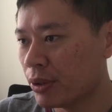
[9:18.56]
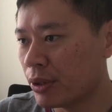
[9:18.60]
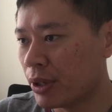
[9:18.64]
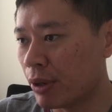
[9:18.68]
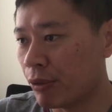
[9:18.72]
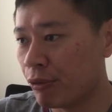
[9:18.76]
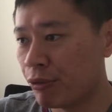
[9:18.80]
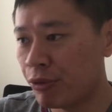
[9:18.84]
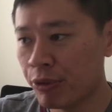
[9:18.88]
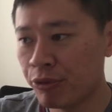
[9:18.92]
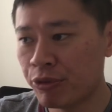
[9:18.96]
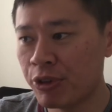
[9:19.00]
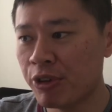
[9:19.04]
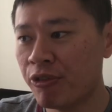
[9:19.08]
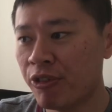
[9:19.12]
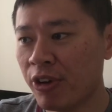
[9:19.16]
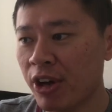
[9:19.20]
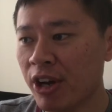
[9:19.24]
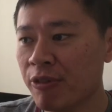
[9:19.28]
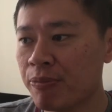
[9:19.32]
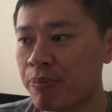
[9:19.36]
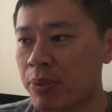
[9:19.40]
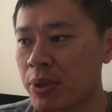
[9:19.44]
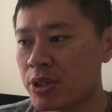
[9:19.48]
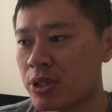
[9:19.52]
Now,
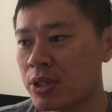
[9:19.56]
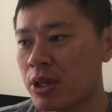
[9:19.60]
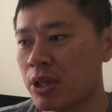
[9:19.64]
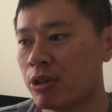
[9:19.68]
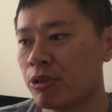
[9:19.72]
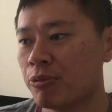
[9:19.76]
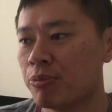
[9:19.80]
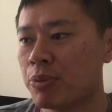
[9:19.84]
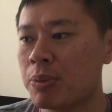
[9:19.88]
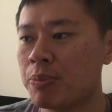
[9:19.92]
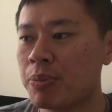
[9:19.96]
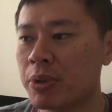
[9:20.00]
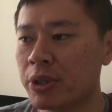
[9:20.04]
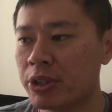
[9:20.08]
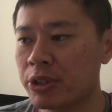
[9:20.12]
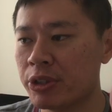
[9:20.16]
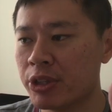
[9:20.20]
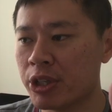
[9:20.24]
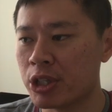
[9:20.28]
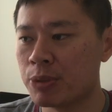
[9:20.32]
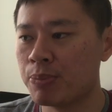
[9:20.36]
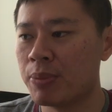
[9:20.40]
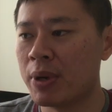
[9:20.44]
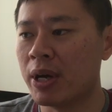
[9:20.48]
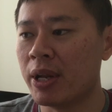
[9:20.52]
55% of people, the
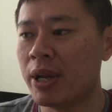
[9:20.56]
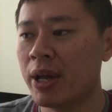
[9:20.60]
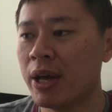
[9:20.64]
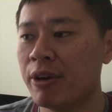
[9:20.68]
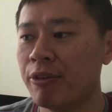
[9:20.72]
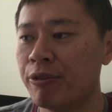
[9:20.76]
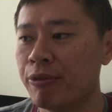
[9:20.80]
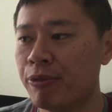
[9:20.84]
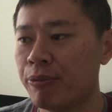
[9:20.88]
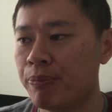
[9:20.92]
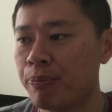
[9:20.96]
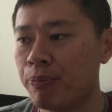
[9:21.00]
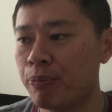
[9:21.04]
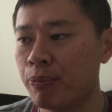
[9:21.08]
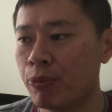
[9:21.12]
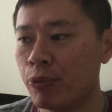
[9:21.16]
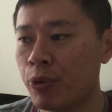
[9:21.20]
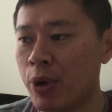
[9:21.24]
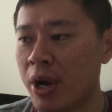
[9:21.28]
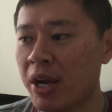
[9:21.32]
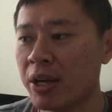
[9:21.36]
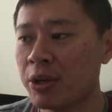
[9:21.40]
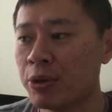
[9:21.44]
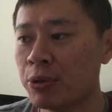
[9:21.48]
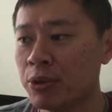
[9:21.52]
next part, have
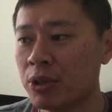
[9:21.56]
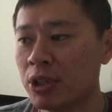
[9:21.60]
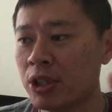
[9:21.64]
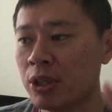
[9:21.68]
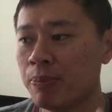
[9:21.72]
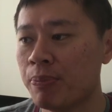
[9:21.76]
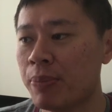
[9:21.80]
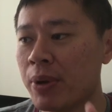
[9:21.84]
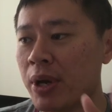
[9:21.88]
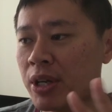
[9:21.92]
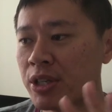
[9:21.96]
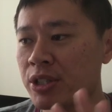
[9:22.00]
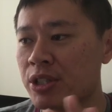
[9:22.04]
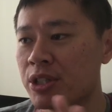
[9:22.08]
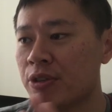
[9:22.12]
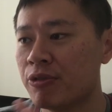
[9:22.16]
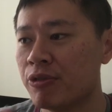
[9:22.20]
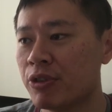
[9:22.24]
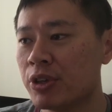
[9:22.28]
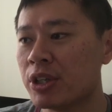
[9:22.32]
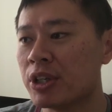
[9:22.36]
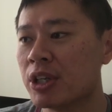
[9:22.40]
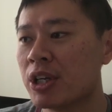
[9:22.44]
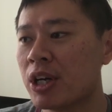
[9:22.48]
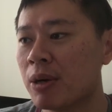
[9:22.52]
regular passive
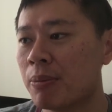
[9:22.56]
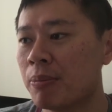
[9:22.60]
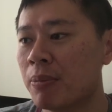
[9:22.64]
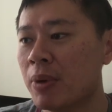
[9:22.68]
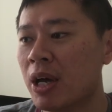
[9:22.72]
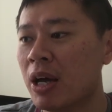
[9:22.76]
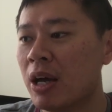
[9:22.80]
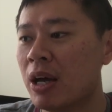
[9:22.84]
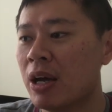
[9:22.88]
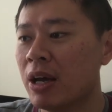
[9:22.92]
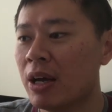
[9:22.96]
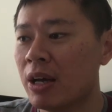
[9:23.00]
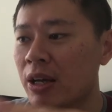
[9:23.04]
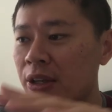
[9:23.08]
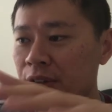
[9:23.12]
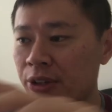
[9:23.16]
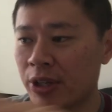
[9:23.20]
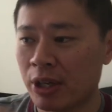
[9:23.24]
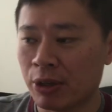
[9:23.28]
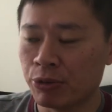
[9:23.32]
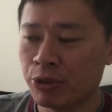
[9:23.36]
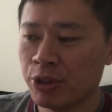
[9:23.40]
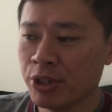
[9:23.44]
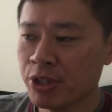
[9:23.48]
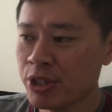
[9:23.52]
income.
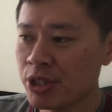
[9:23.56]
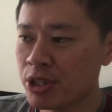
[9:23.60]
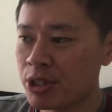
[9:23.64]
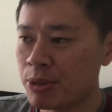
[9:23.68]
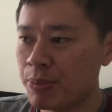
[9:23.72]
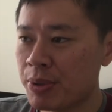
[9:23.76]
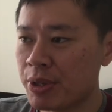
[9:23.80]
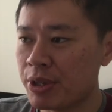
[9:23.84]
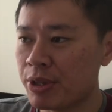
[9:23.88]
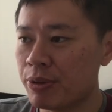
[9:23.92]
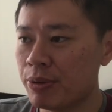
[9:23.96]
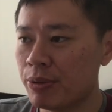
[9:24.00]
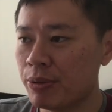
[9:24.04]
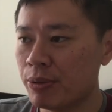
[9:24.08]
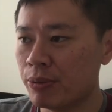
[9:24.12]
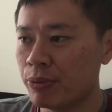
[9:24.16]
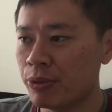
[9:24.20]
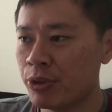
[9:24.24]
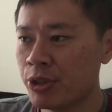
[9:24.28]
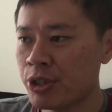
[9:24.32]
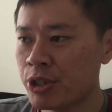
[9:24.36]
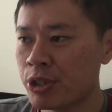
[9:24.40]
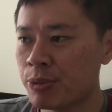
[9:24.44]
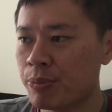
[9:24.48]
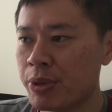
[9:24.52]
Now, this is a
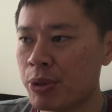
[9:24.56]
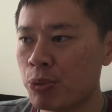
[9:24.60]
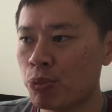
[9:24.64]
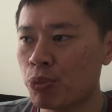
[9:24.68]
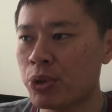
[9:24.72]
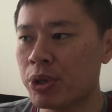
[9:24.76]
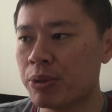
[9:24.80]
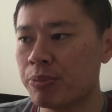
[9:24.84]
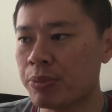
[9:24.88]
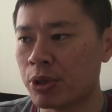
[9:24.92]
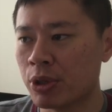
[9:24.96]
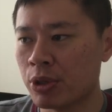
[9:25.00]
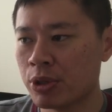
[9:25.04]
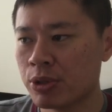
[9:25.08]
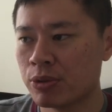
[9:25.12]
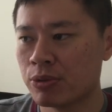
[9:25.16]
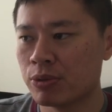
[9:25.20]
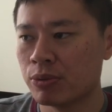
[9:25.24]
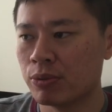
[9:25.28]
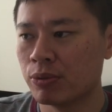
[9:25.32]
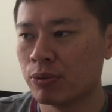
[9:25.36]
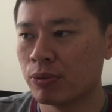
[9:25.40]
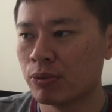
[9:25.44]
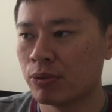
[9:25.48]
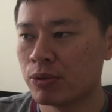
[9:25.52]
bit weird, because
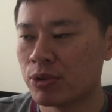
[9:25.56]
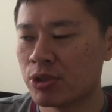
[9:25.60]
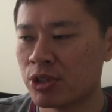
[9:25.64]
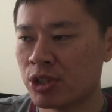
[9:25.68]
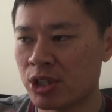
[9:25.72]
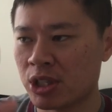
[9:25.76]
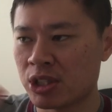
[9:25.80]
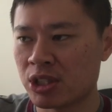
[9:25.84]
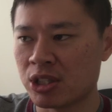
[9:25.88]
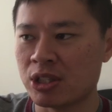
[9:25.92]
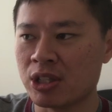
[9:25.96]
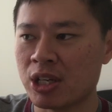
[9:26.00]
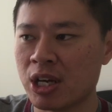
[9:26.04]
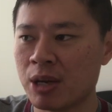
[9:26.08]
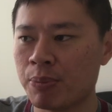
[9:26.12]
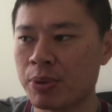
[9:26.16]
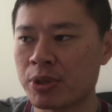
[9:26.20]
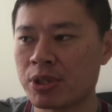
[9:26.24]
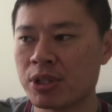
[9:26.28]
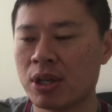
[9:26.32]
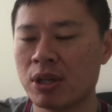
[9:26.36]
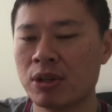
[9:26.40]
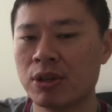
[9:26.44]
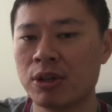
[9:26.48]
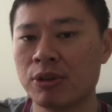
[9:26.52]

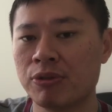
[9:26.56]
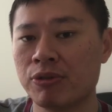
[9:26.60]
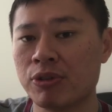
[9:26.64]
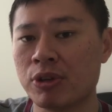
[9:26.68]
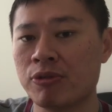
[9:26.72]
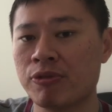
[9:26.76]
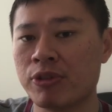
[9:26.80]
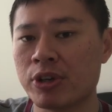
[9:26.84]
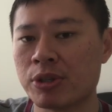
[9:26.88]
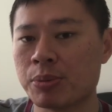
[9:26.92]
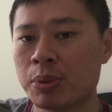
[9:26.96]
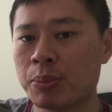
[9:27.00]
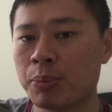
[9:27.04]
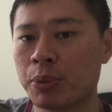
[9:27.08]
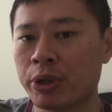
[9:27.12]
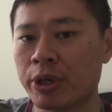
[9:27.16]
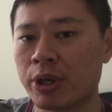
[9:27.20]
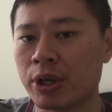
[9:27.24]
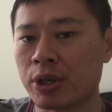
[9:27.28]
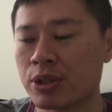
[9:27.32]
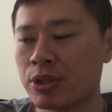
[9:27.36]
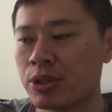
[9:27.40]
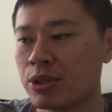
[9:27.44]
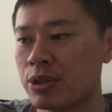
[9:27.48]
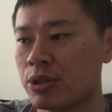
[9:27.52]
69% have investment
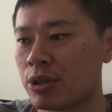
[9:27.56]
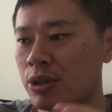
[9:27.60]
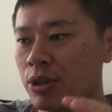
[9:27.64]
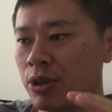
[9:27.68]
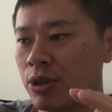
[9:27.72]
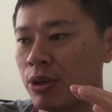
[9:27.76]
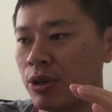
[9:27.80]
products.